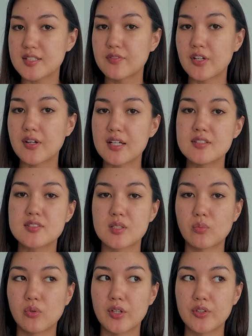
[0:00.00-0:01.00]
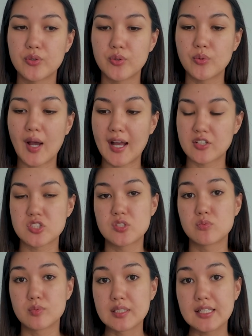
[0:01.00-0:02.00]
if there is someone who actually
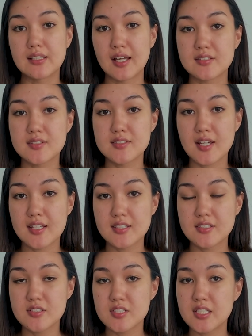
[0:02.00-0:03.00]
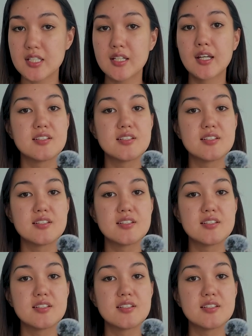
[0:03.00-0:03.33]
really likes this identity.